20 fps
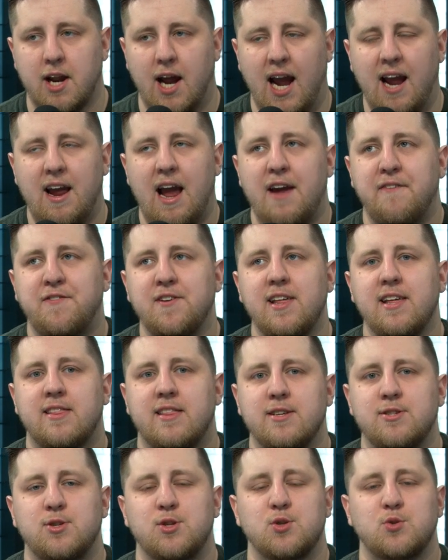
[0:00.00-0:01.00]
I feel like
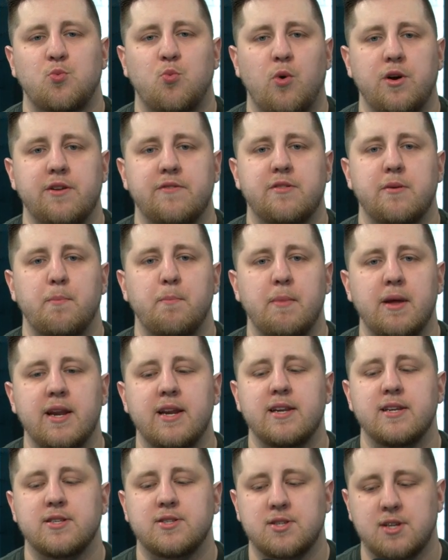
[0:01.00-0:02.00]
this is one of the many
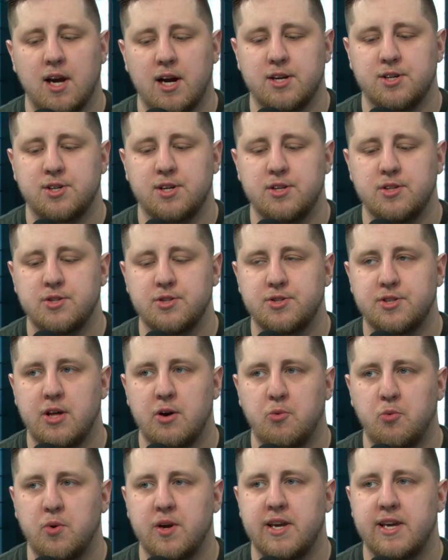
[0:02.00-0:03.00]
discussions that
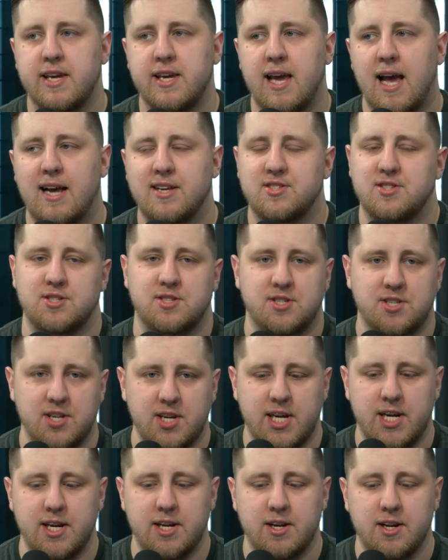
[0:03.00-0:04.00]
we as a
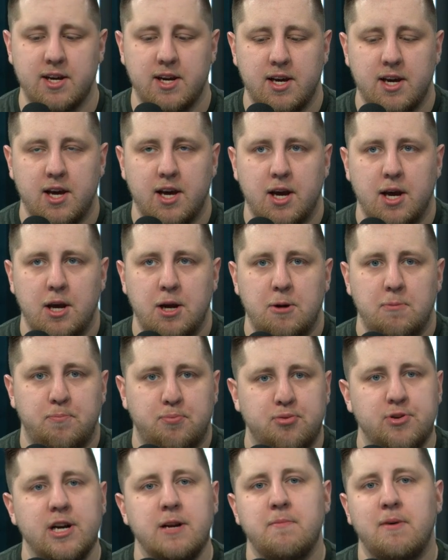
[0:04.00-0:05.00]
scene
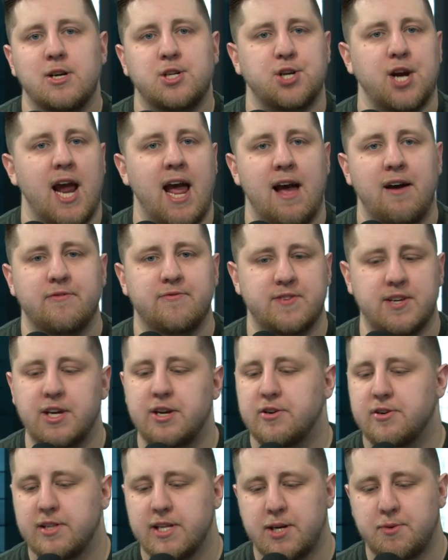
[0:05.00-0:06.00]
pretty much have
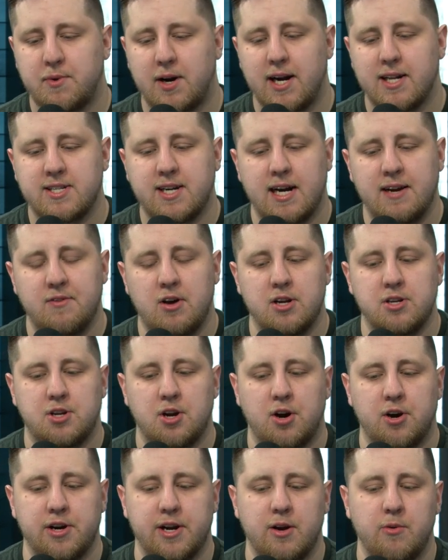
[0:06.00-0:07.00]
yearly, right? It's kind of on
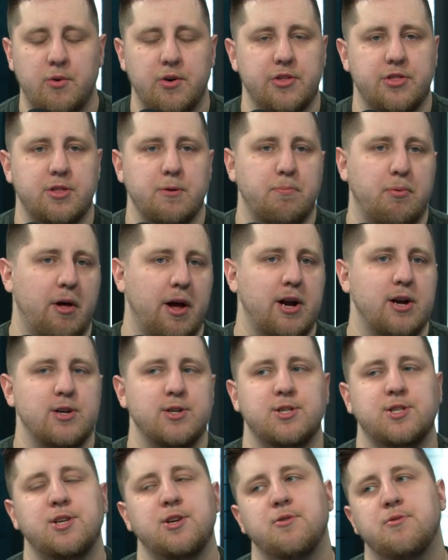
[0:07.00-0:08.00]
target with the
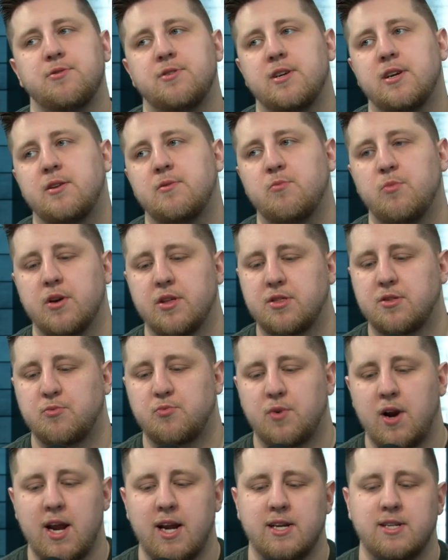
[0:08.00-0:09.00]
players union, with the
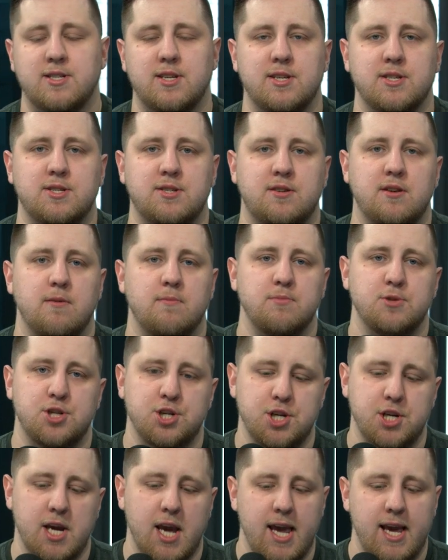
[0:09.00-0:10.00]
rank system,
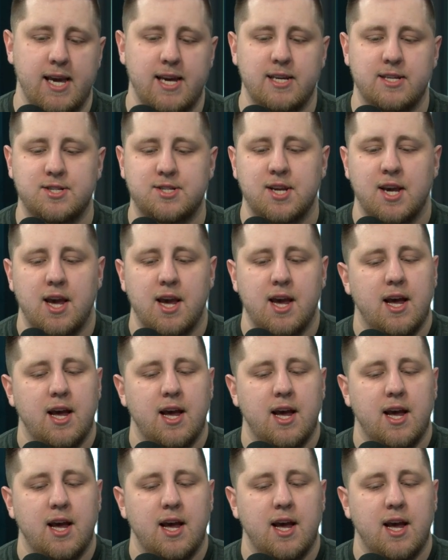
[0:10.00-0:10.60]
GAs.